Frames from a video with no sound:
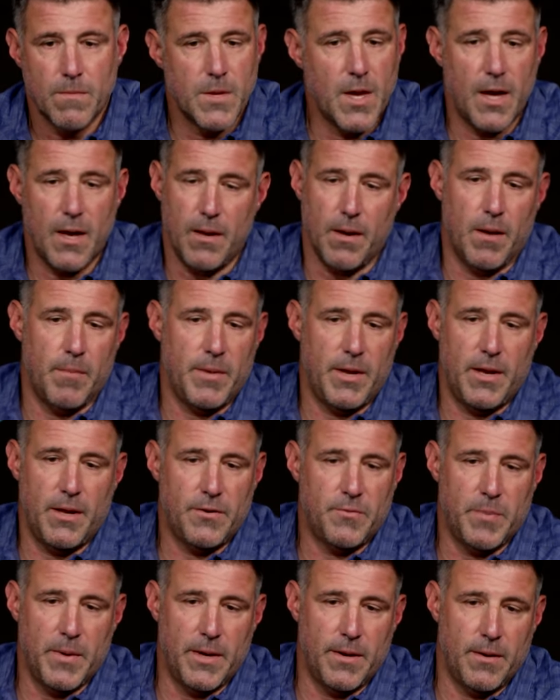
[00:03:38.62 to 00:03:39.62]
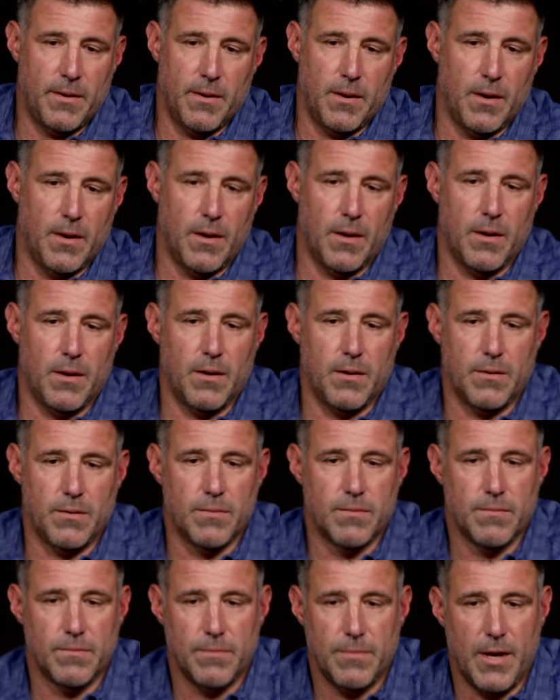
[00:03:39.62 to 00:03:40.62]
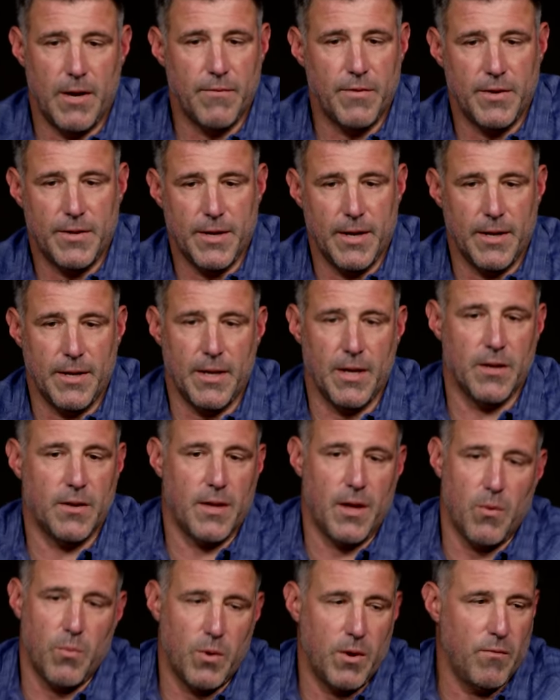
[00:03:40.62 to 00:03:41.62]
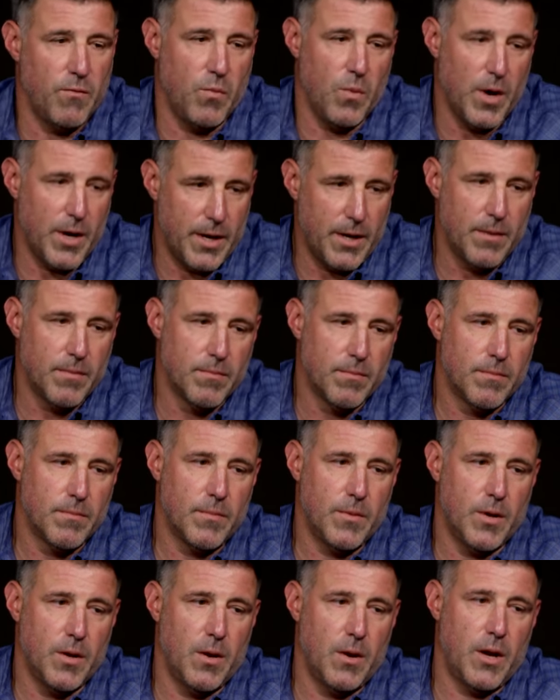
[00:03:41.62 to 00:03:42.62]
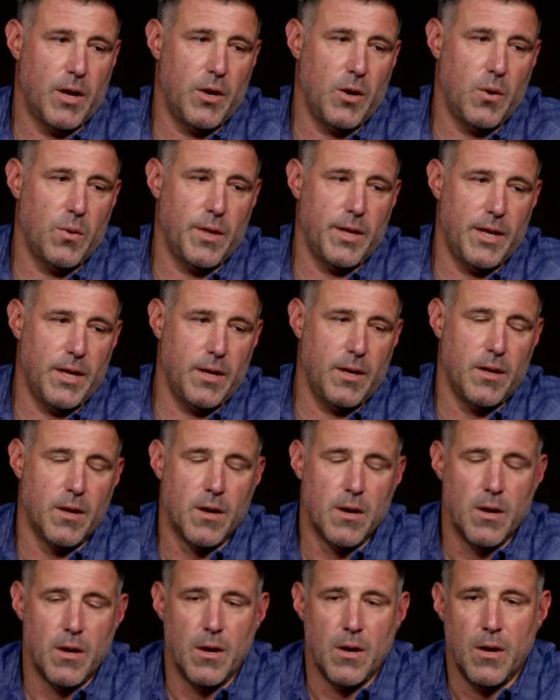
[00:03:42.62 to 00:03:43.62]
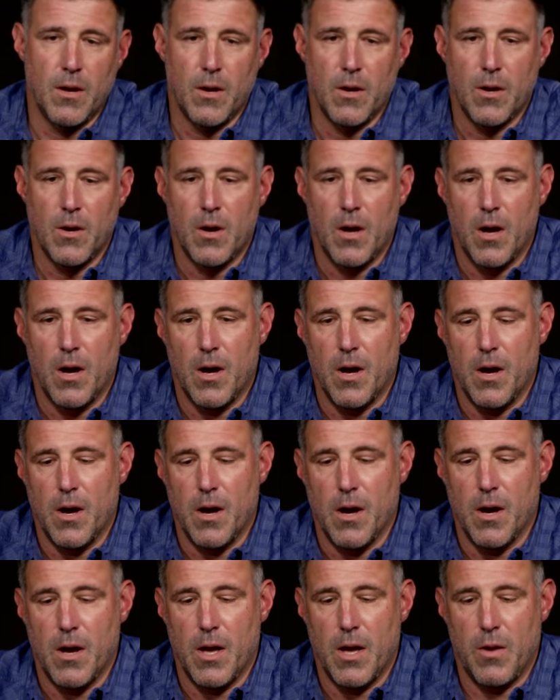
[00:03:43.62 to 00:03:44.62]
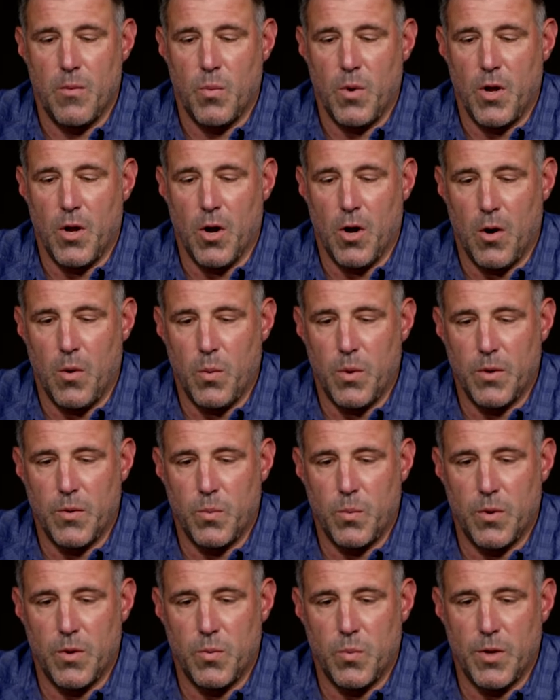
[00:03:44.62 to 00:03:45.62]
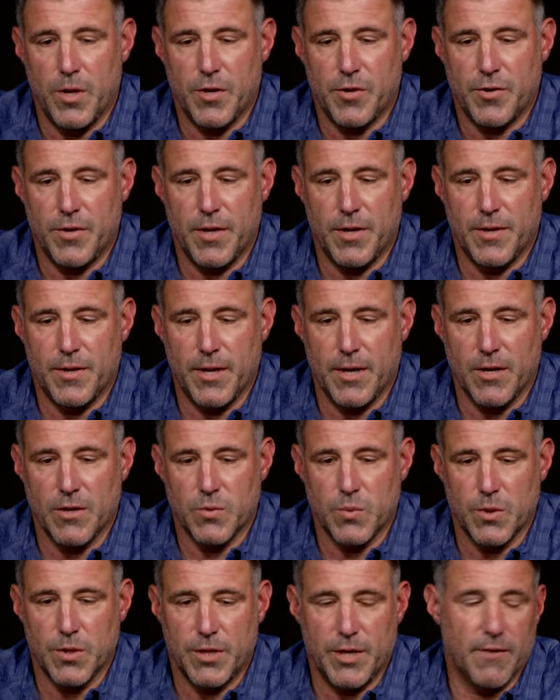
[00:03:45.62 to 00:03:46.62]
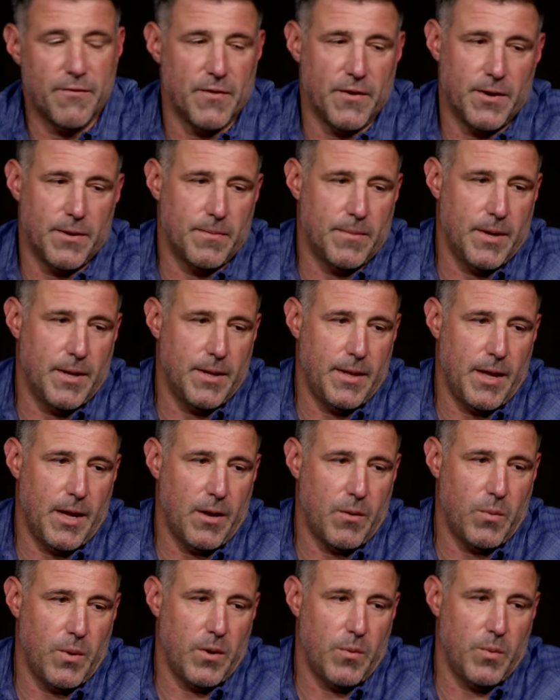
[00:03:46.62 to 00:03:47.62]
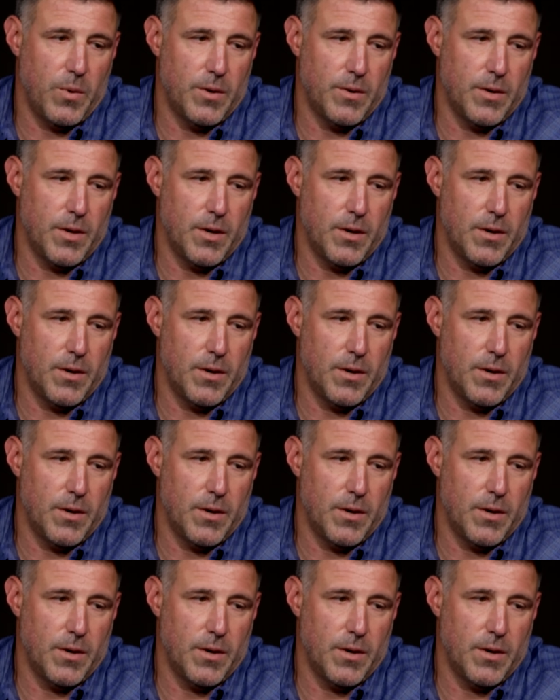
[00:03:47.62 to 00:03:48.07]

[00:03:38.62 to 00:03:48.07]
Yeah, I mean, he's been everything that we've wanted. You know, I know that he and we all would wish that things were different and that we would,